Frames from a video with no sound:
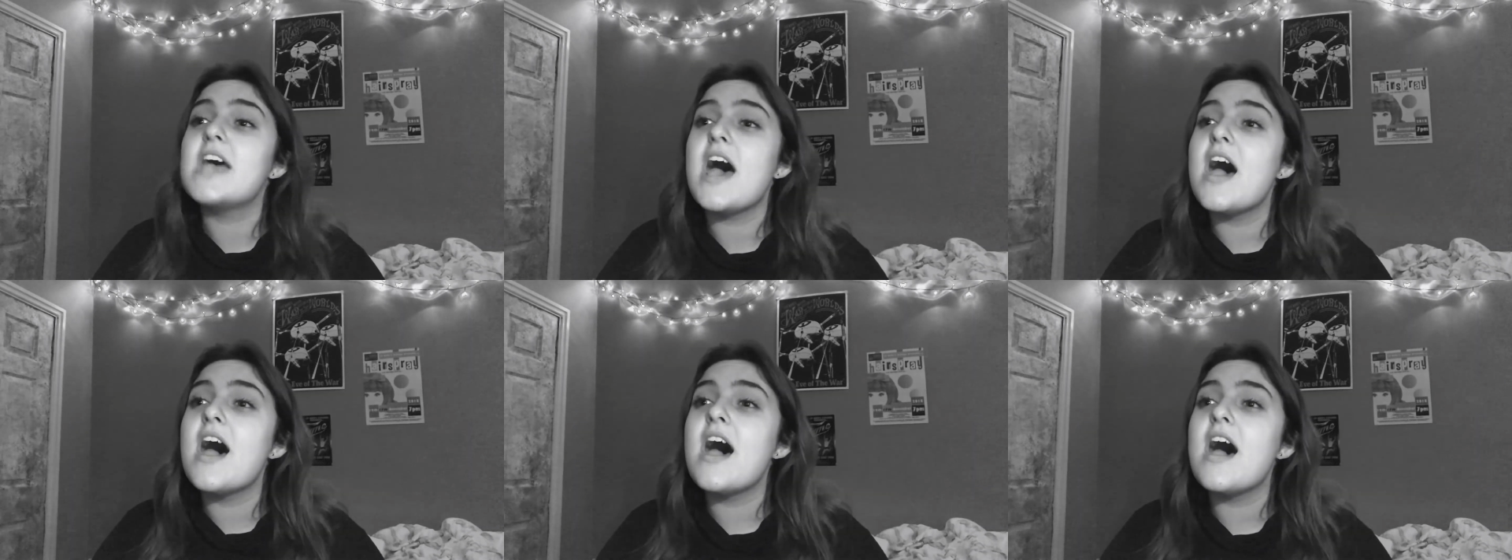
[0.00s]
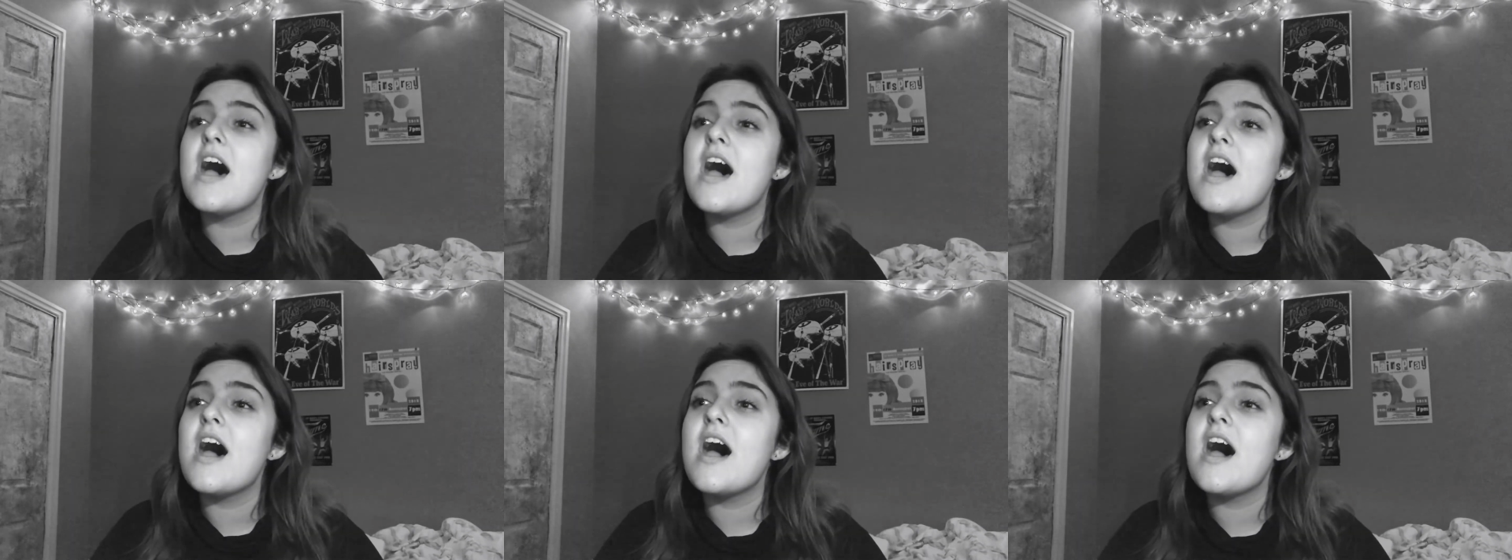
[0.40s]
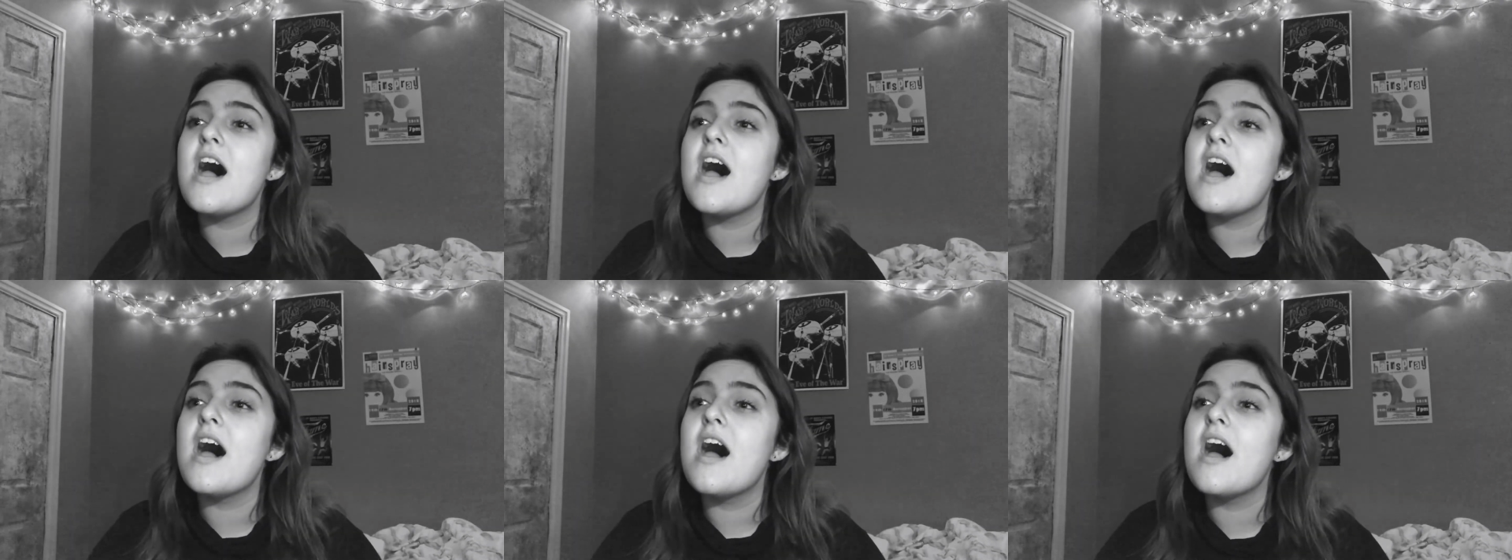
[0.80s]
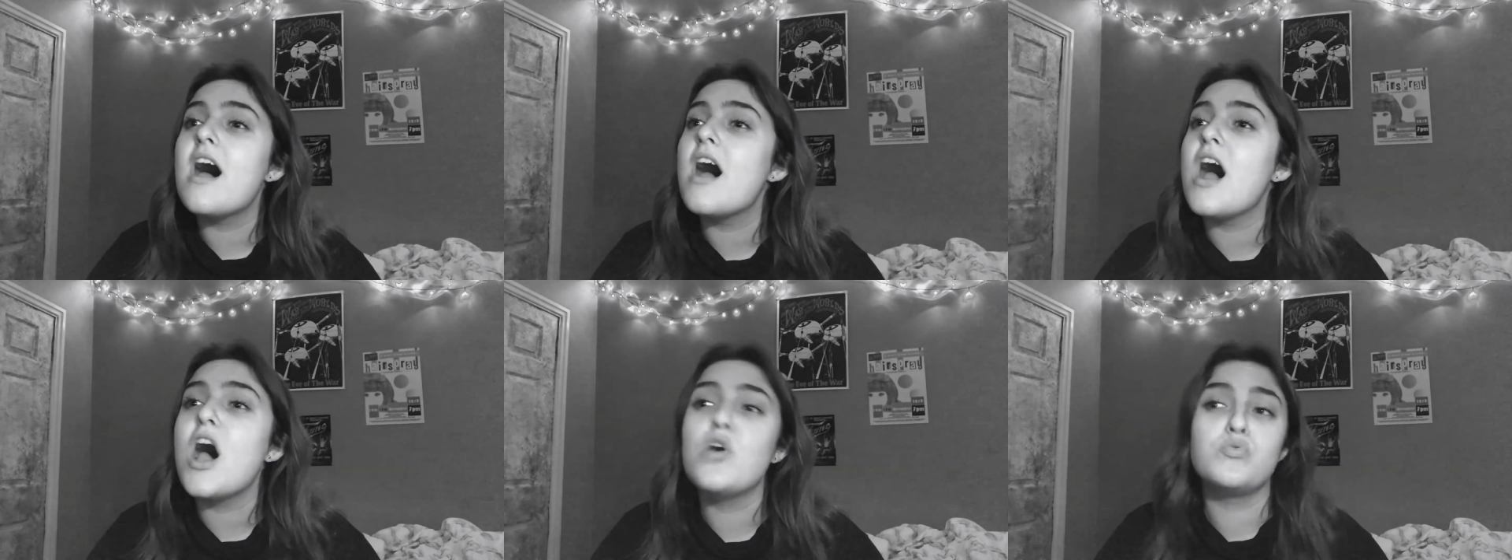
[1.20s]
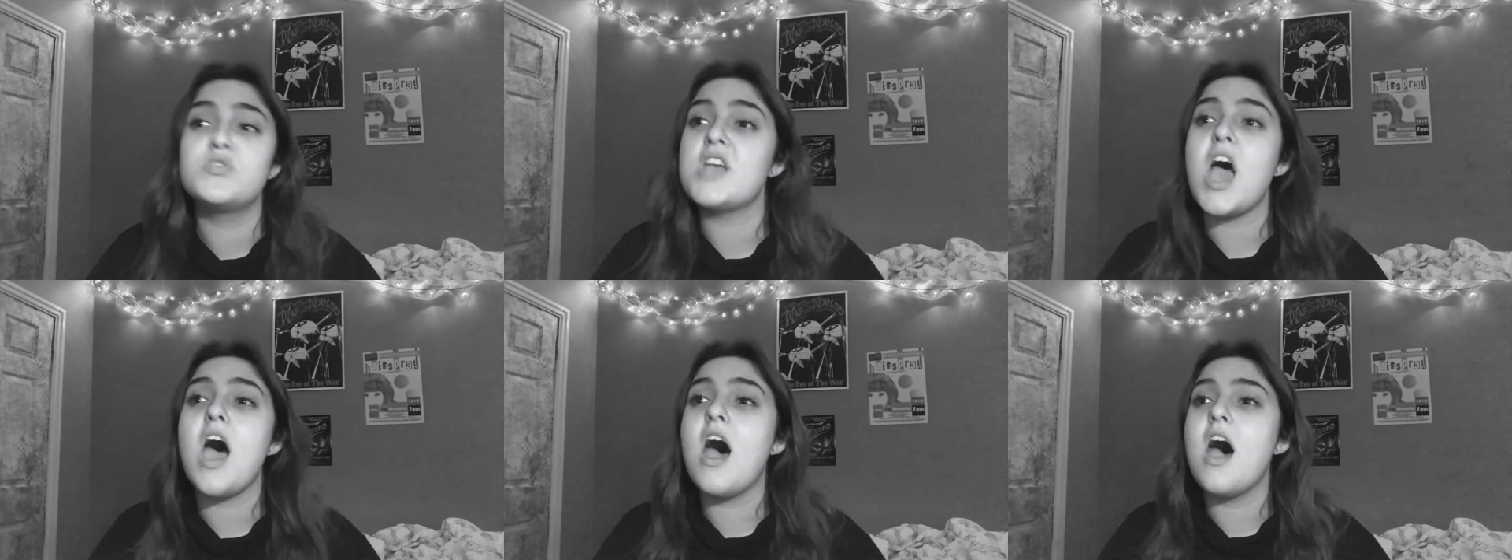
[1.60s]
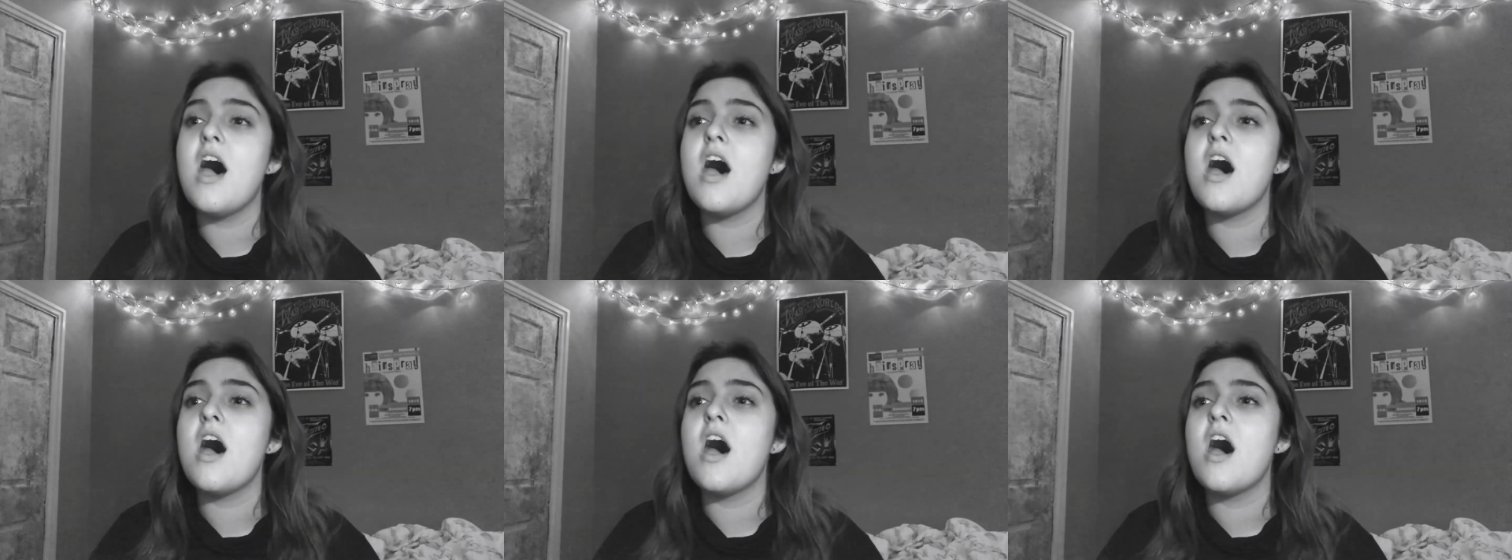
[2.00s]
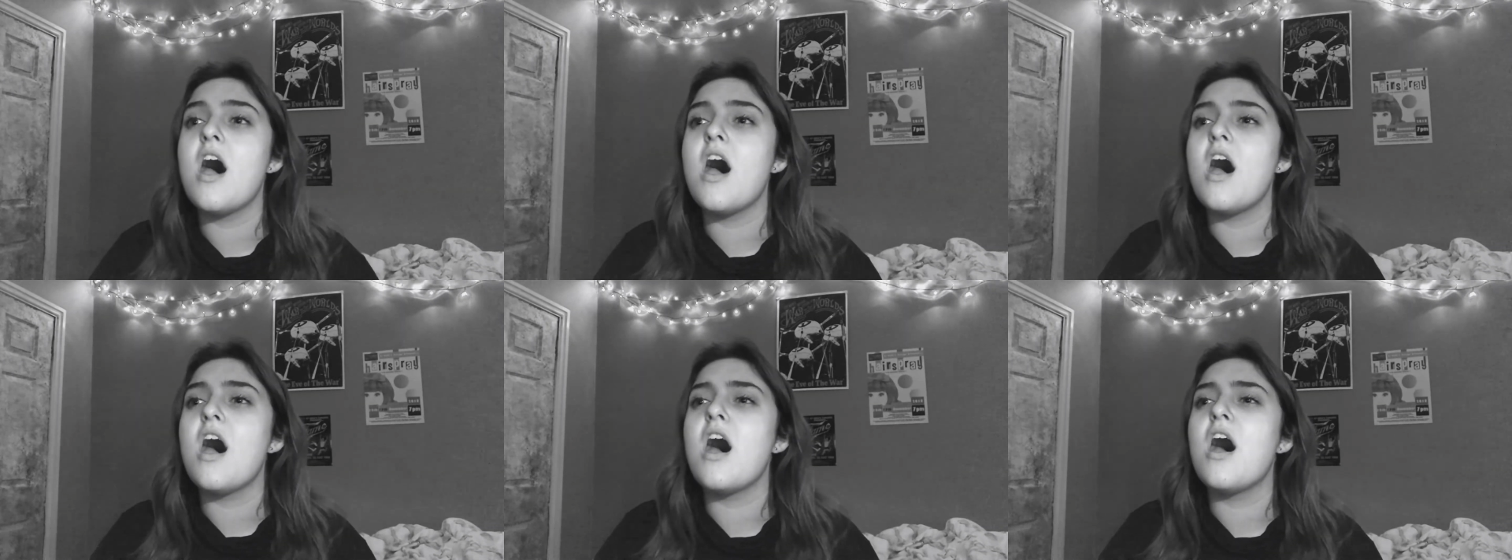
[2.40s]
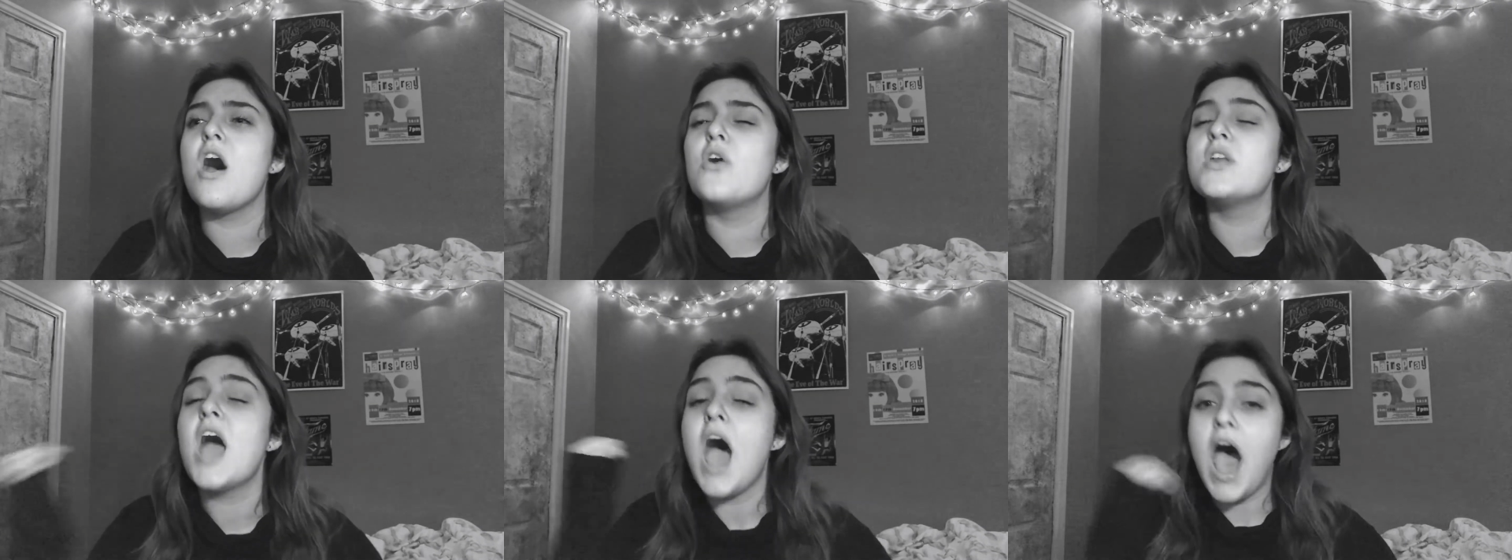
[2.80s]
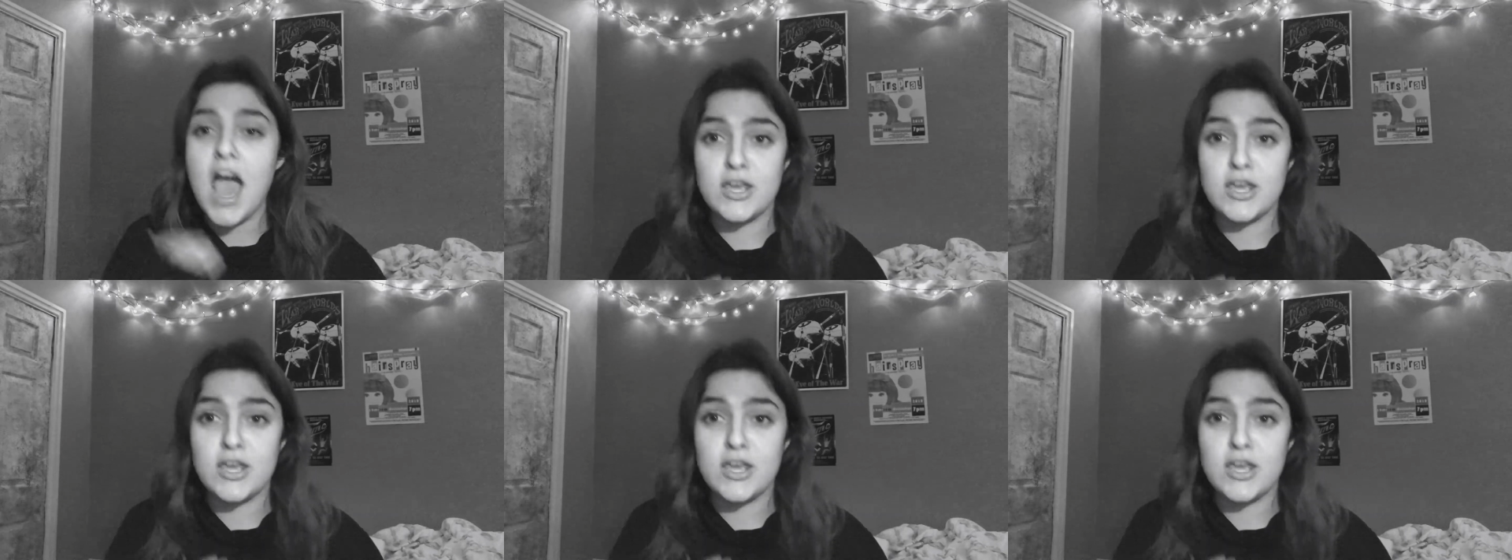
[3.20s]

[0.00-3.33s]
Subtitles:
down, down.